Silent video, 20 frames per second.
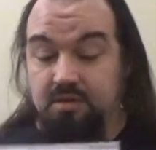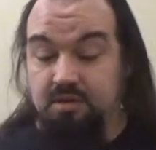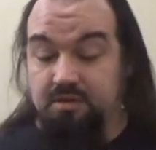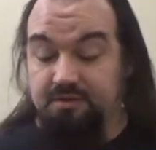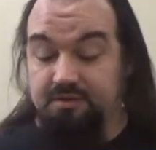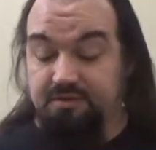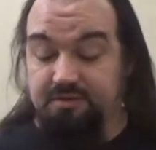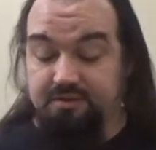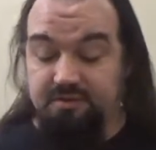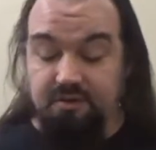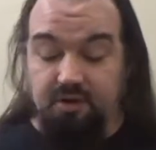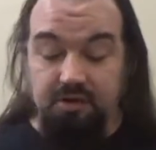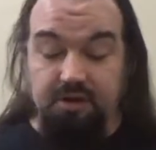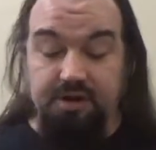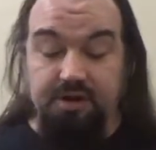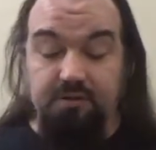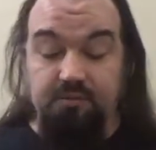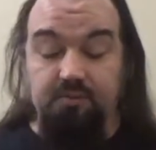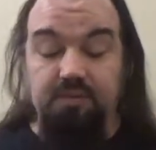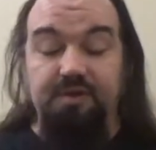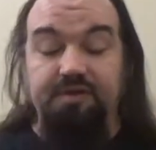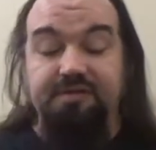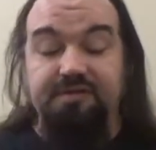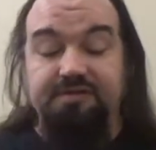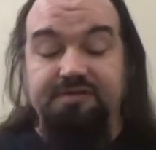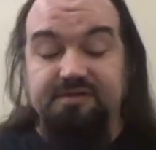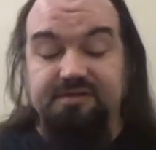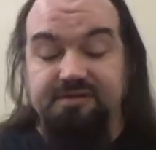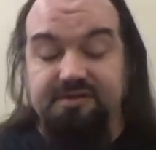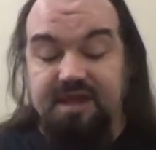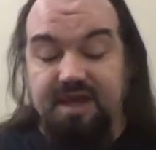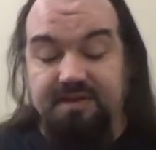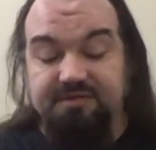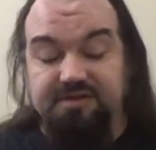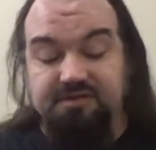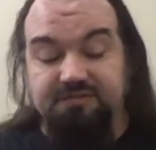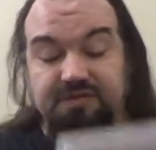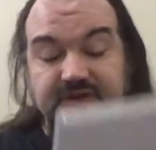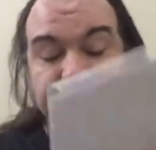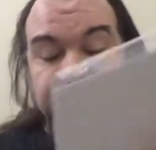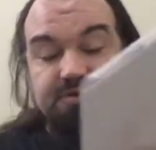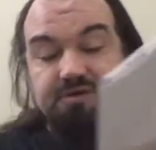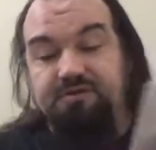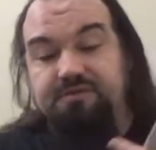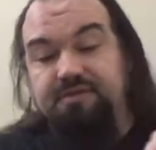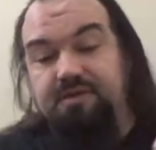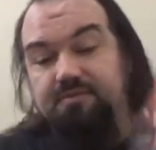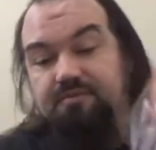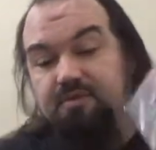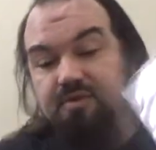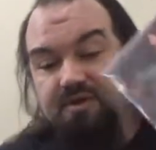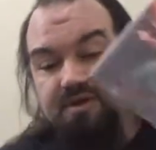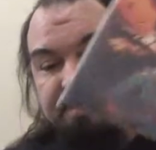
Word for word: starting with Savage Avengers number